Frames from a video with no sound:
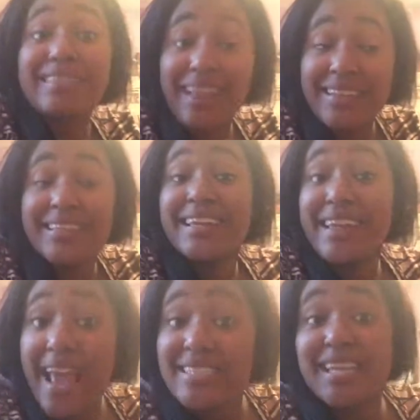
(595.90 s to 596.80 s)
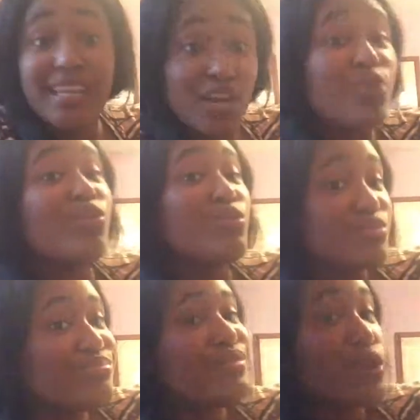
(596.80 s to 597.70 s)
like to connect i know
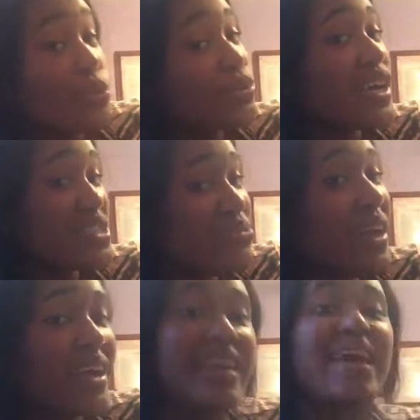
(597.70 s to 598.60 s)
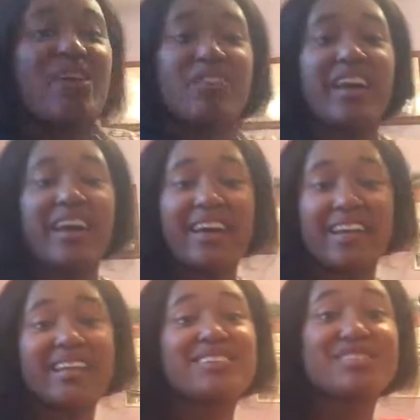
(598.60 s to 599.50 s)
who who does what now
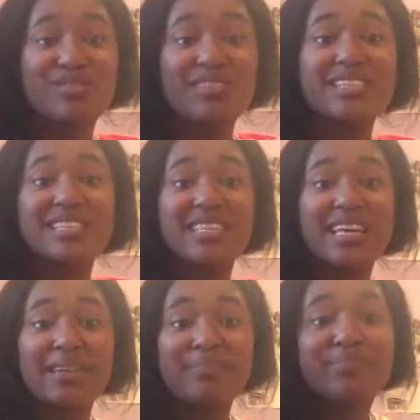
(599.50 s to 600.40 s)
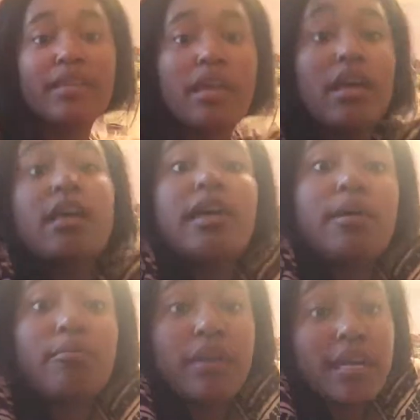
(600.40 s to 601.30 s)
like seriously
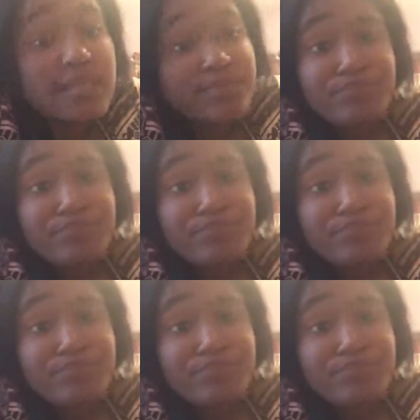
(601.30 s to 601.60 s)
but